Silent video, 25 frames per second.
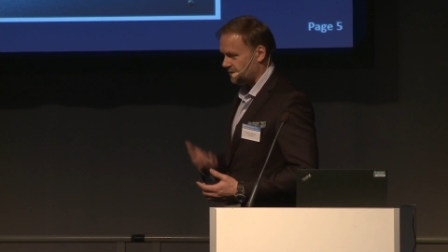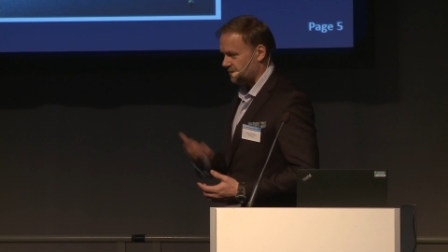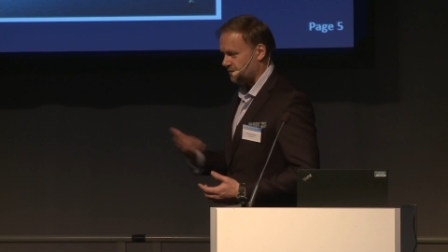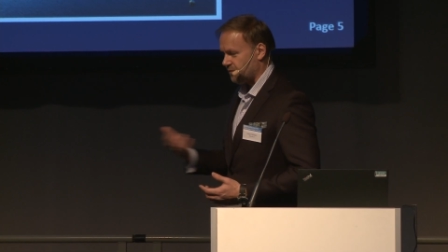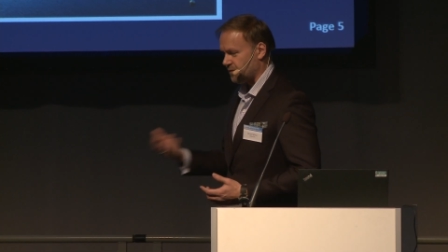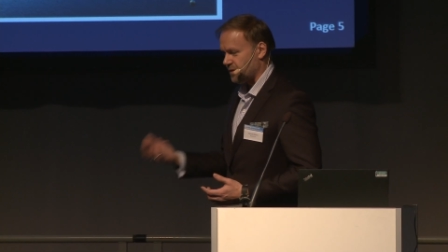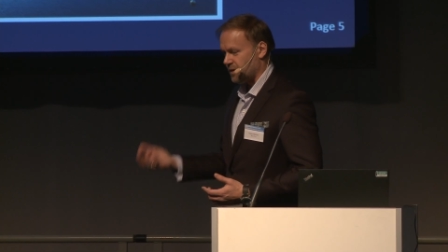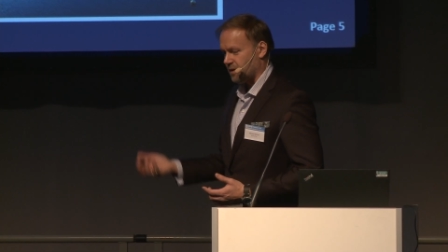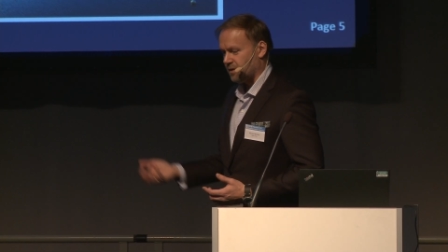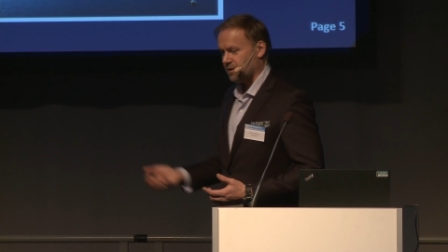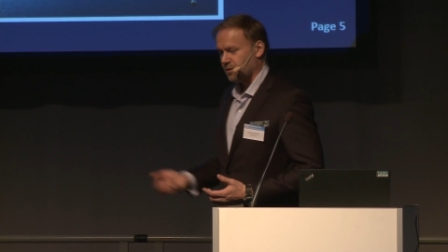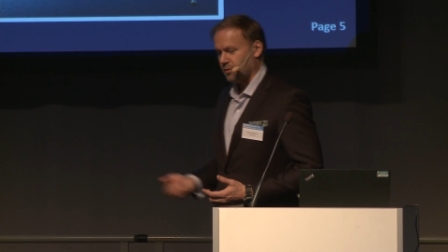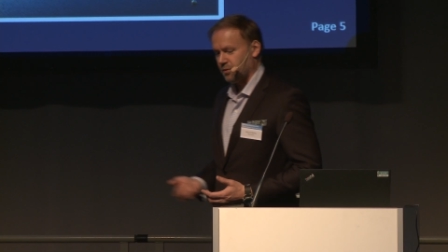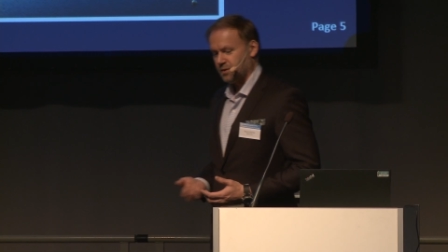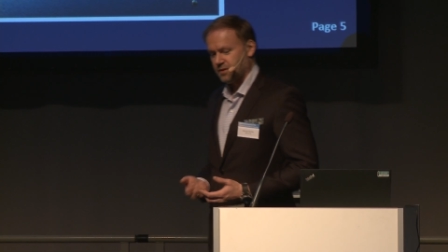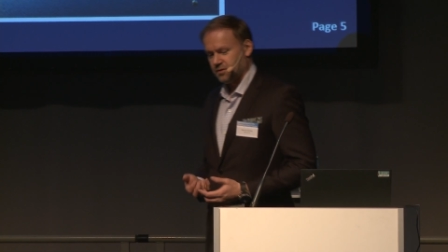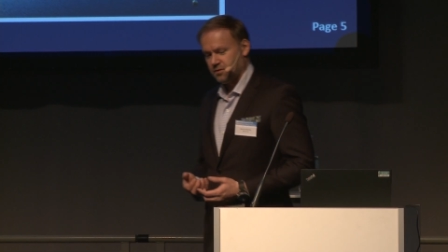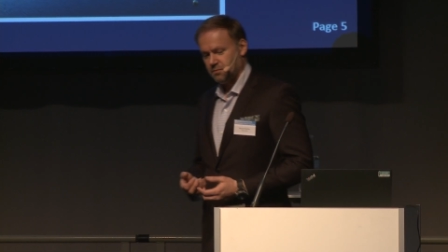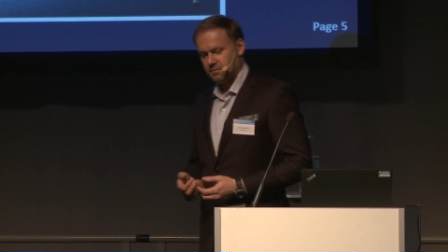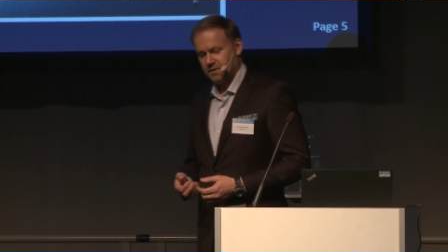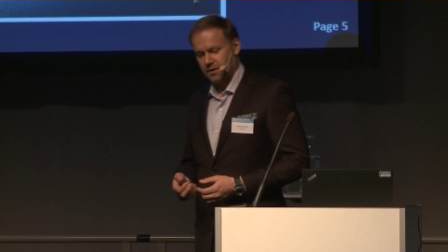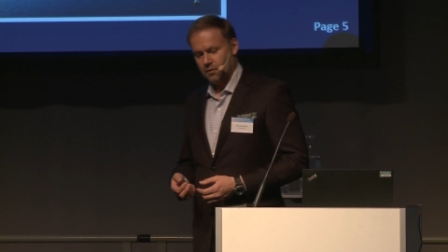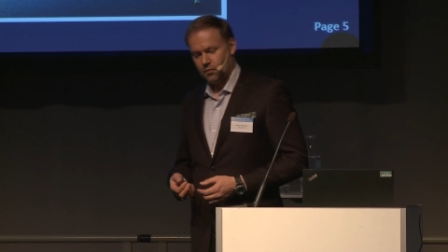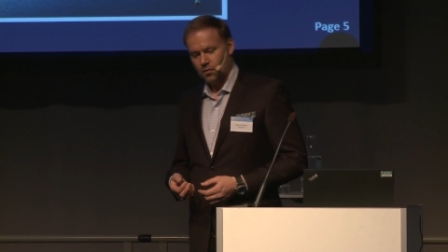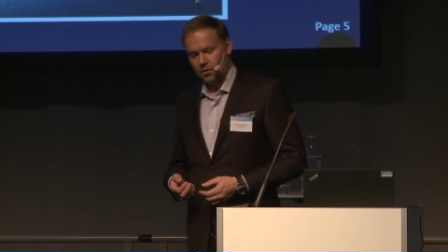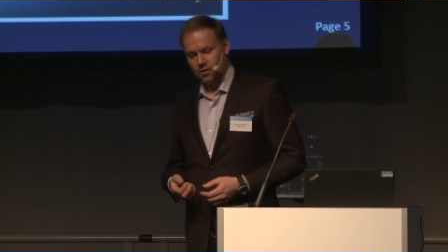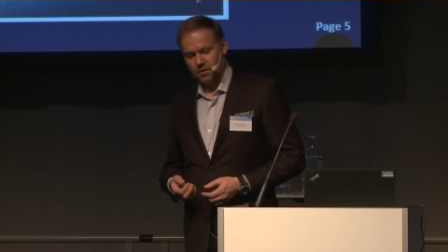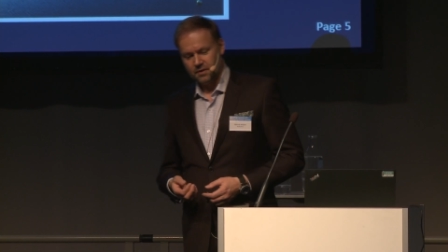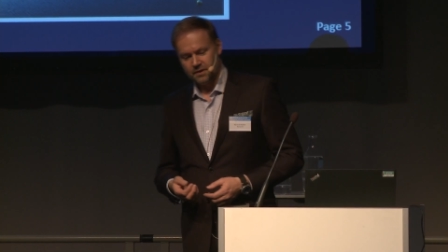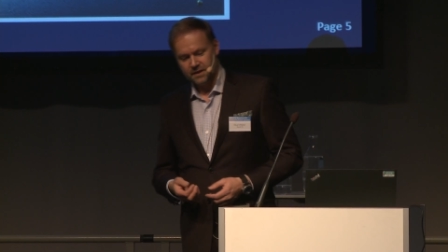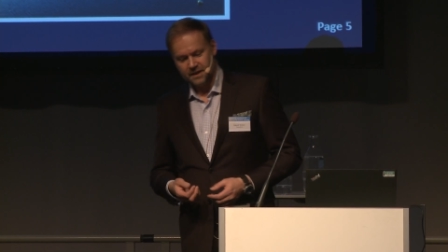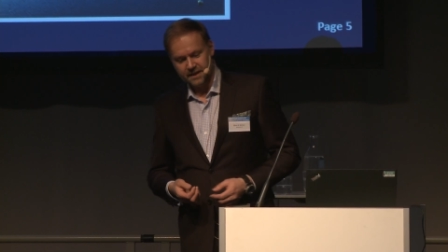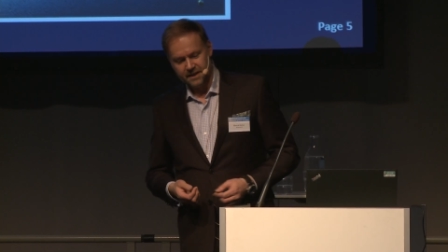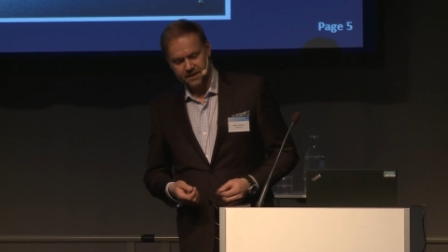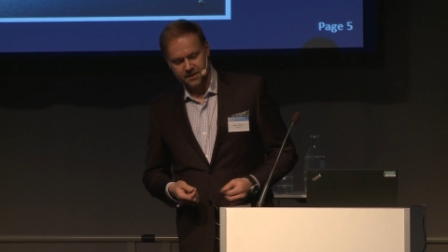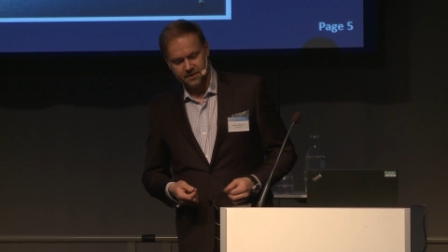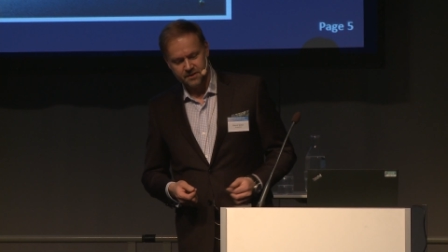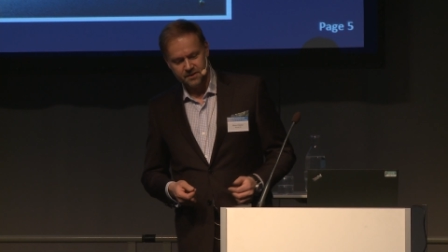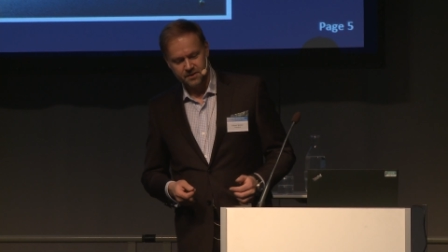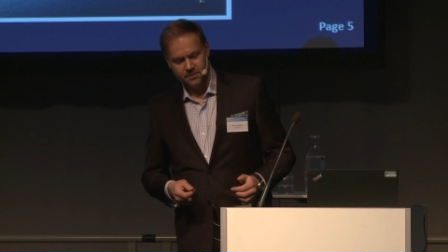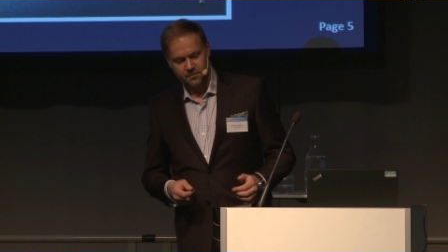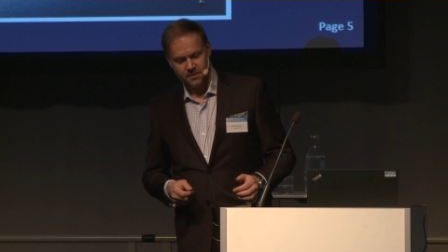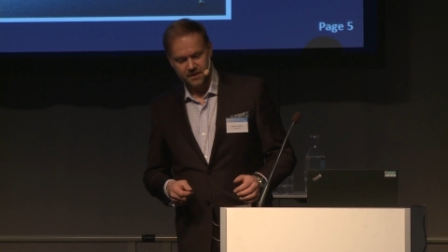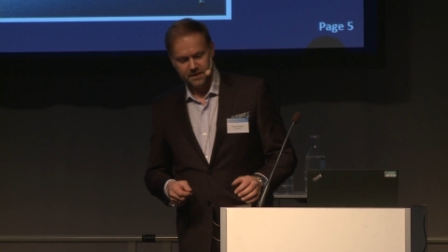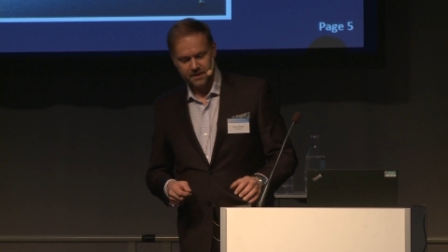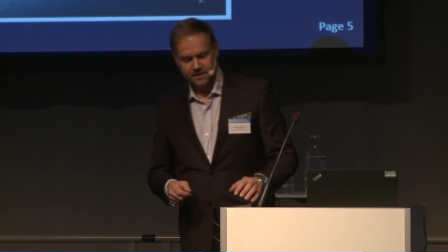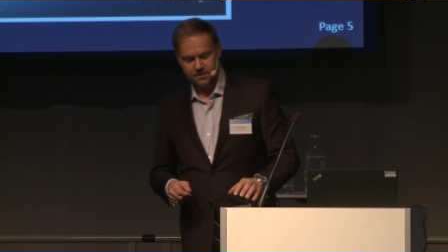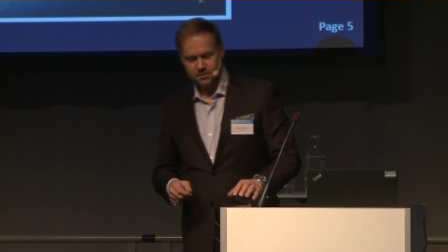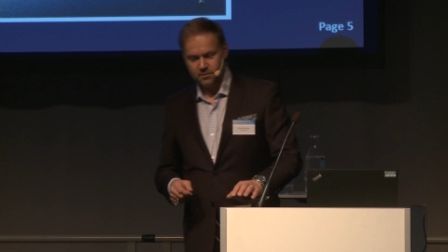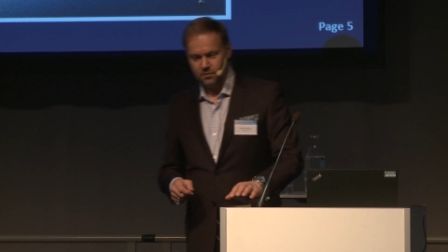if we are going to be world leaders,
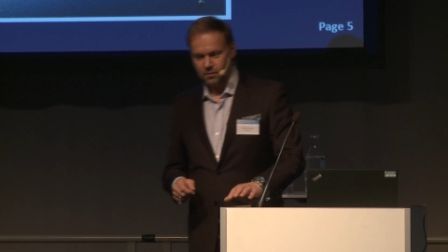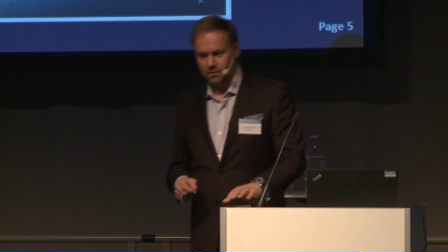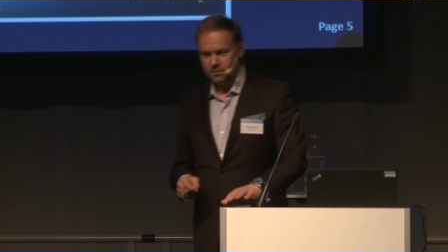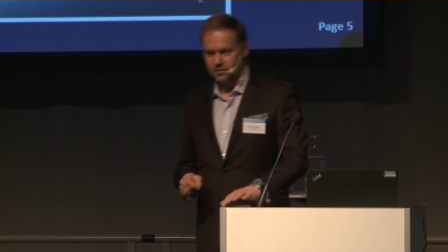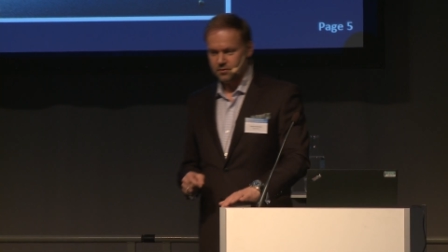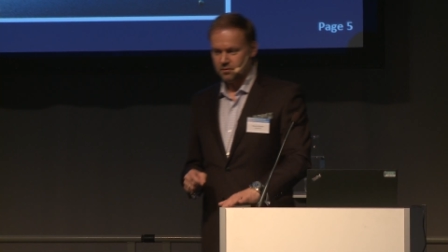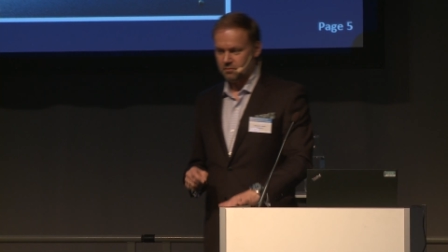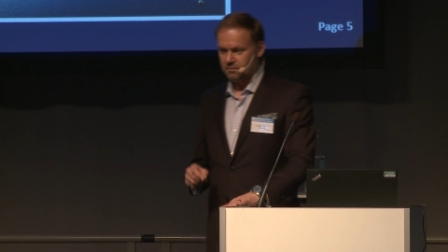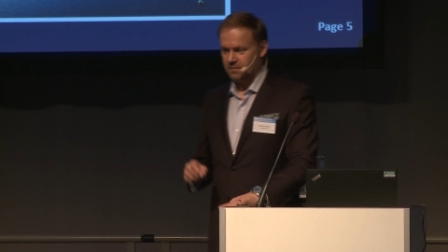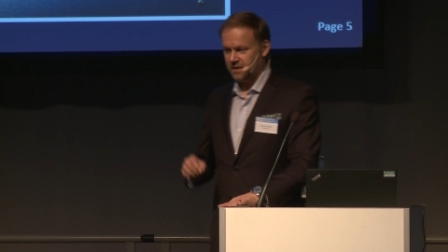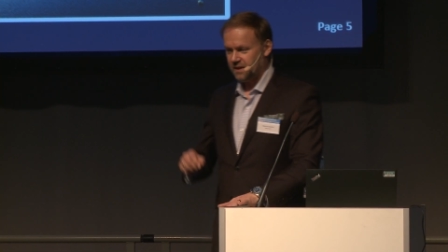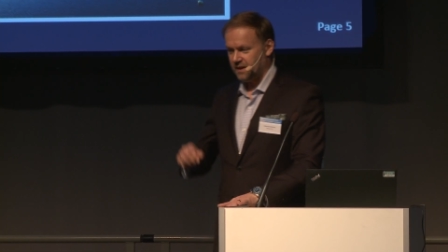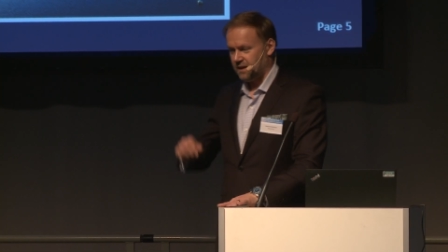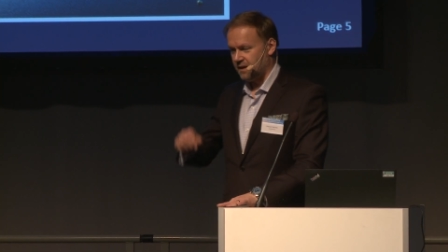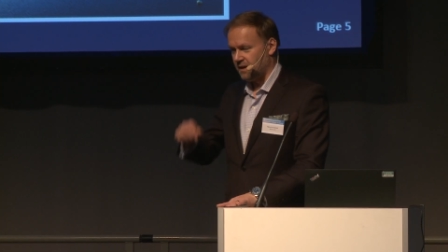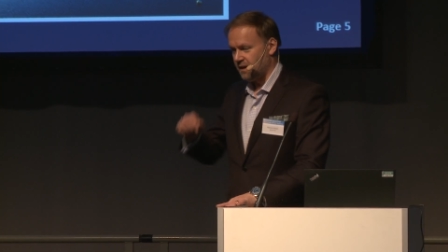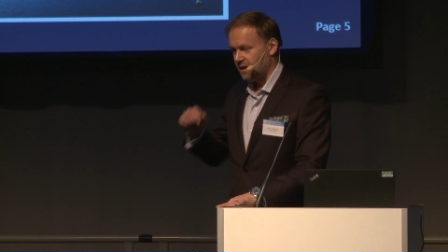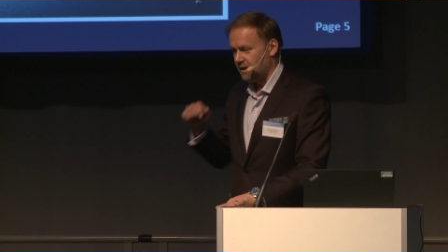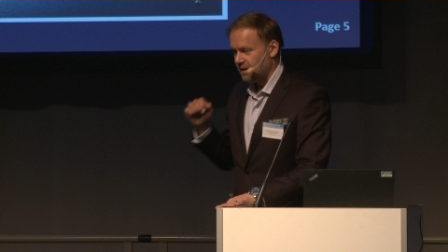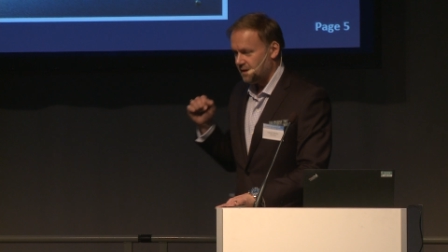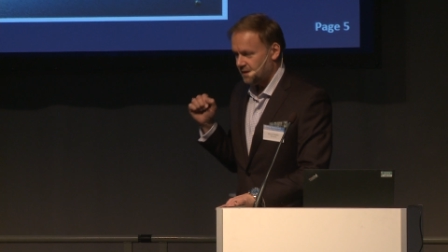we need to also be